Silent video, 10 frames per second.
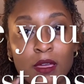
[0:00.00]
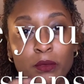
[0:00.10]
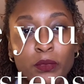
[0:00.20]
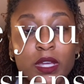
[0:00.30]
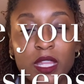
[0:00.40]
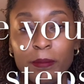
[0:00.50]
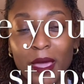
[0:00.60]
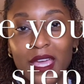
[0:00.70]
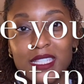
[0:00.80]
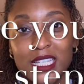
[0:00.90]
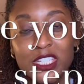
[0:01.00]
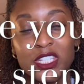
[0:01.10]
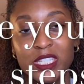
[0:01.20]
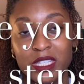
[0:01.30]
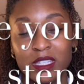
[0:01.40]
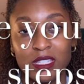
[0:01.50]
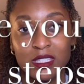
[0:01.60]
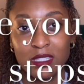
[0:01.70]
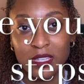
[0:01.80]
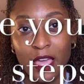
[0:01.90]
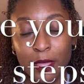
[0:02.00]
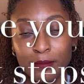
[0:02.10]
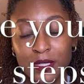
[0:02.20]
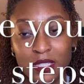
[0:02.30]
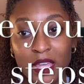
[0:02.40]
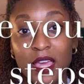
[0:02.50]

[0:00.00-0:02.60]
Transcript: really pay attention to the steps